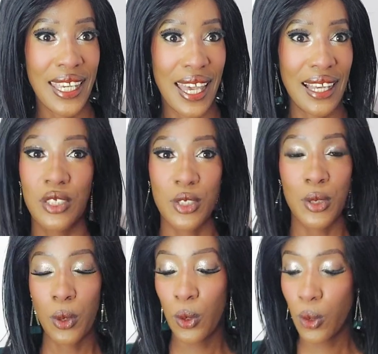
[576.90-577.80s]
yeah,
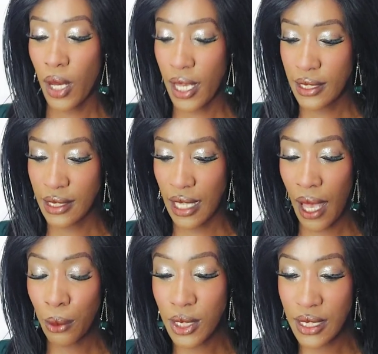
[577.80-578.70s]
so as
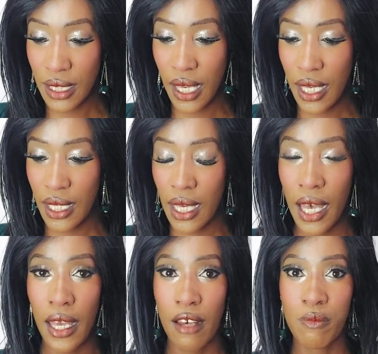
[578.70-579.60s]
I was saying,
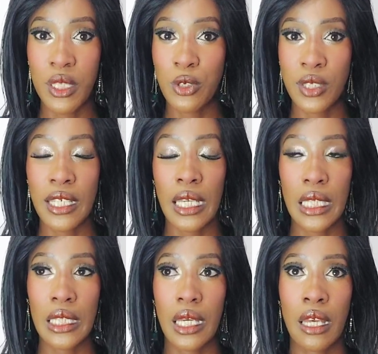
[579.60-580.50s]
I have been
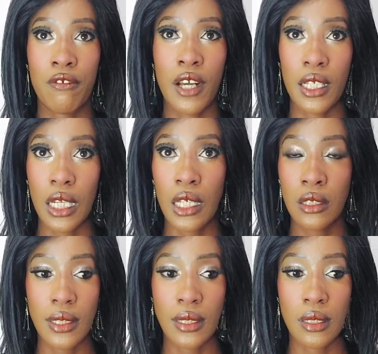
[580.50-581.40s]
using the Afakla,
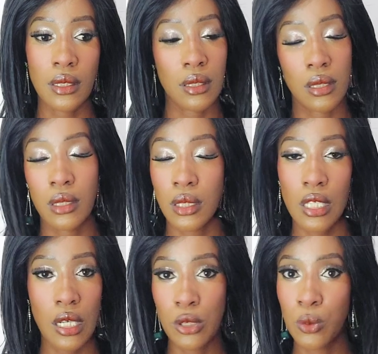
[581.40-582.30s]
which has, is
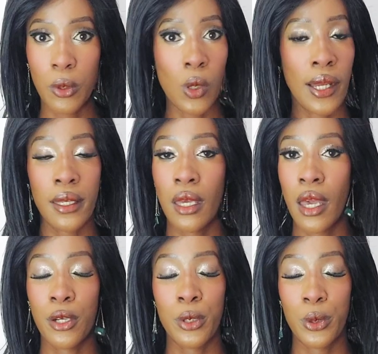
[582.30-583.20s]
it a duple,
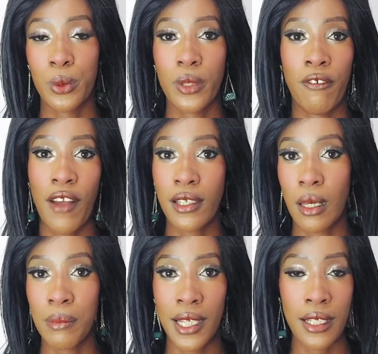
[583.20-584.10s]
I don't know,
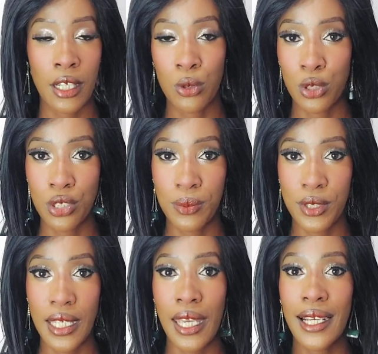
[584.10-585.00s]
Afakla by La
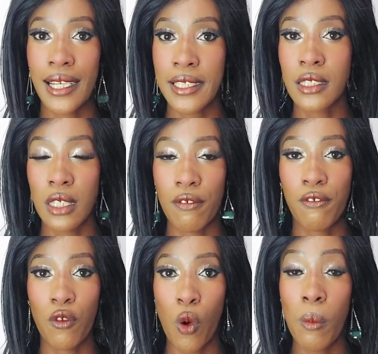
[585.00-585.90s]
Roche-Posay cleansing
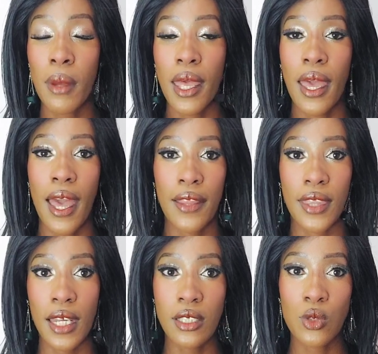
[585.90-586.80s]
foam,
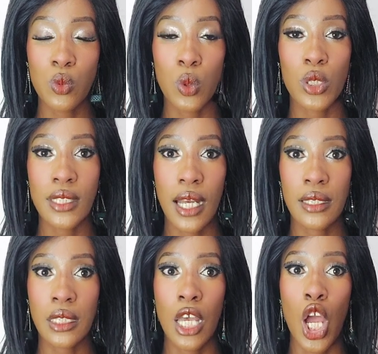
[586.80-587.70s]
and that is what
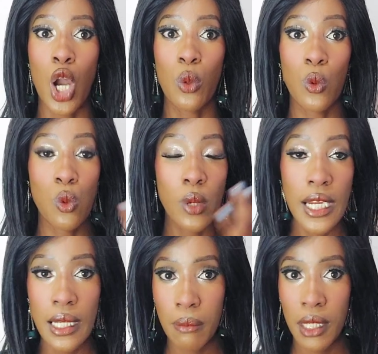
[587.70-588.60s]
has
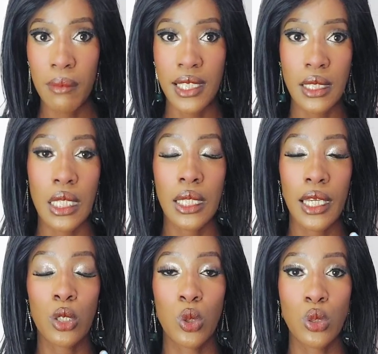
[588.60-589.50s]
really made my skin
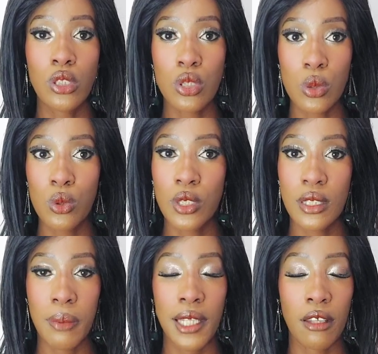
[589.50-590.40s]
like look so good,
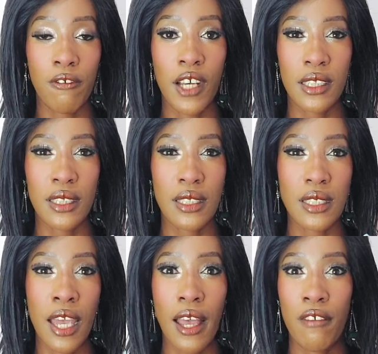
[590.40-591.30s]
despite the fact
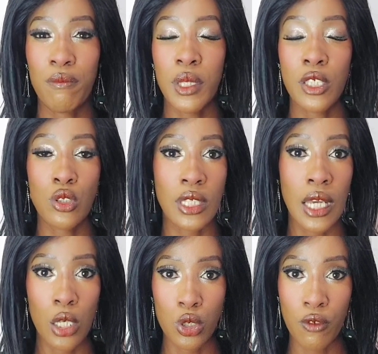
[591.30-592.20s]
that I have been
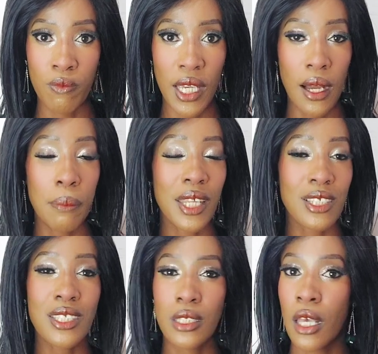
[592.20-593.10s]
using a lot of makeup.
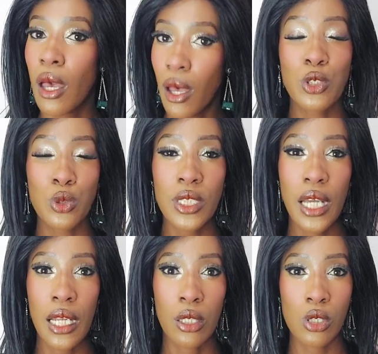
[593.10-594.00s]
That's been
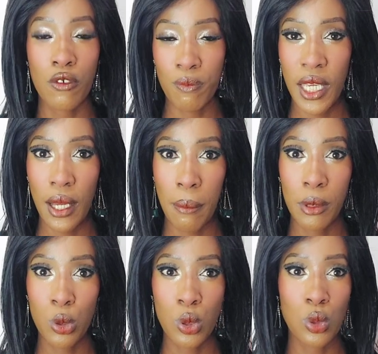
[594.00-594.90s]
doing a lot of
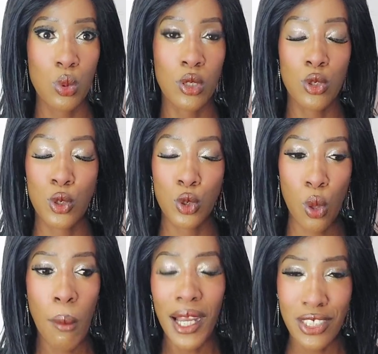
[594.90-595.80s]
makeup looks with
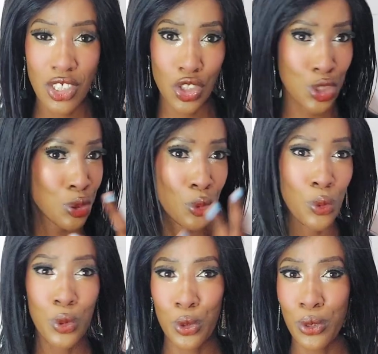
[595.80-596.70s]
so much, you
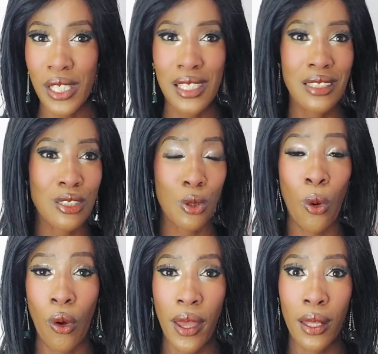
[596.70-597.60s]
know, grease,
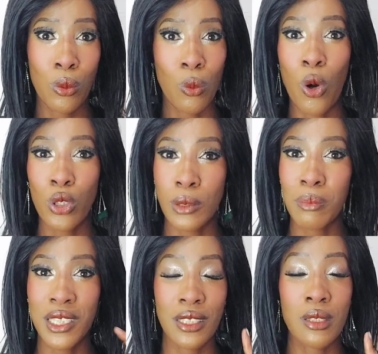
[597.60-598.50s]
oil, what,
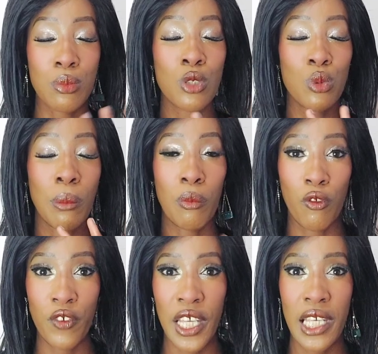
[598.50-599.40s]
but it's been
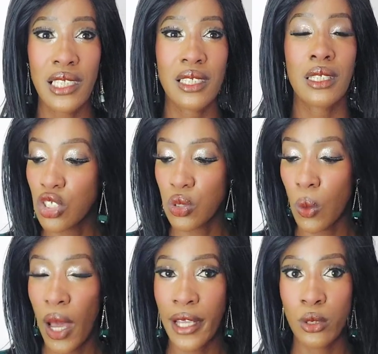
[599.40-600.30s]
removing it.
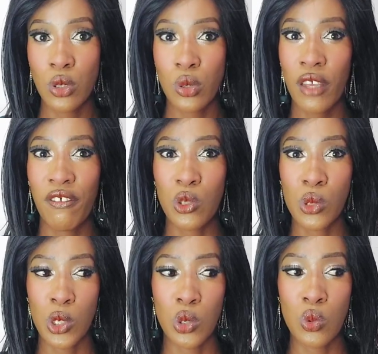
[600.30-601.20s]
So I don't know if it
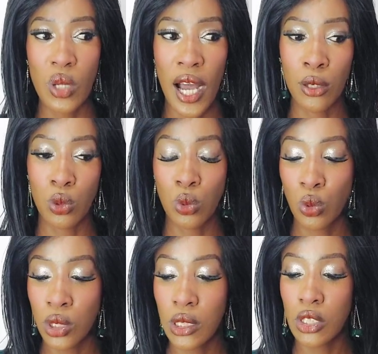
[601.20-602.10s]
will do a
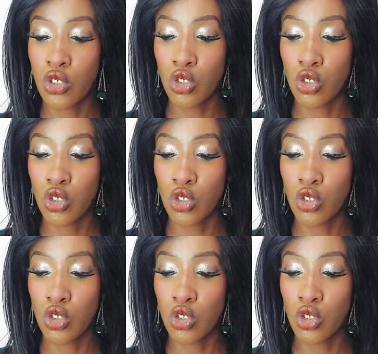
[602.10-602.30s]
good